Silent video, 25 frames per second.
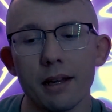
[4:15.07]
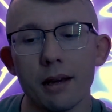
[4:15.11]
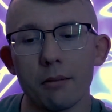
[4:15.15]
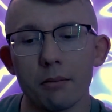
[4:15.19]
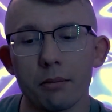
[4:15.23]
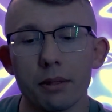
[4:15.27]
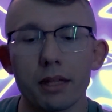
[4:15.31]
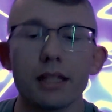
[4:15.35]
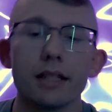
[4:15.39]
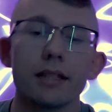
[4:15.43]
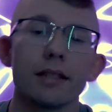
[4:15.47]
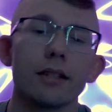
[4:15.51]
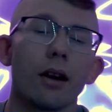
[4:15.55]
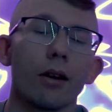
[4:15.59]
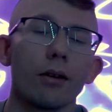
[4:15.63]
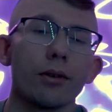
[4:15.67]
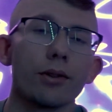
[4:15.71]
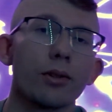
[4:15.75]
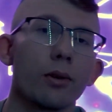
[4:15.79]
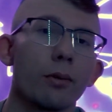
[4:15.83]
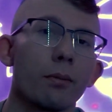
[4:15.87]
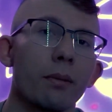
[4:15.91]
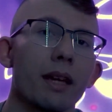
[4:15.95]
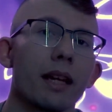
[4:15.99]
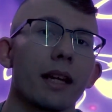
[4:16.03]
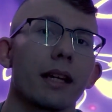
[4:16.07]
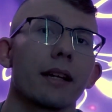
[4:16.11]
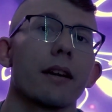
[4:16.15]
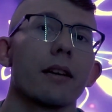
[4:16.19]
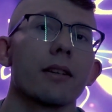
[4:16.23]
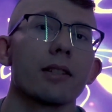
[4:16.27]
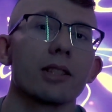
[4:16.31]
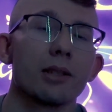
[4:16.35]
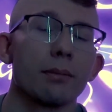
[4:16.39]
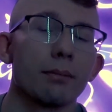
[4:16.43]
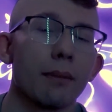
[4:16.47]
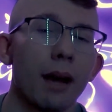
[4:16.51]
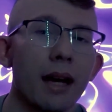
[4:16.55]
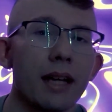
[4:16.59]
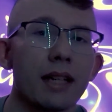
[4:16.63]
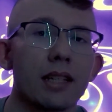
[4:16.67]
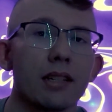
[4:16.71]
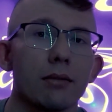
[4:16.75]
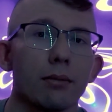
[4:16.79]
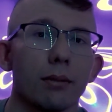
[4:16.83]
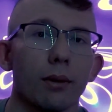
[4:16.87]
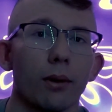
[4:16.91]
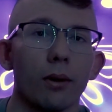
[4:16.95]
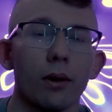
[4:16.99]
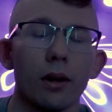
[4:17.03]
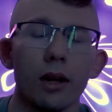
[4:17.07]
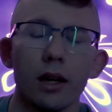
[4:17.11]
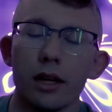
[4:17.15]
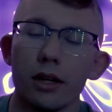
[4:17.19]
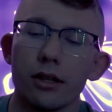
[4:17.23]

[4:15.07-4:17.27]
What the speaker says: because he also made it customizable.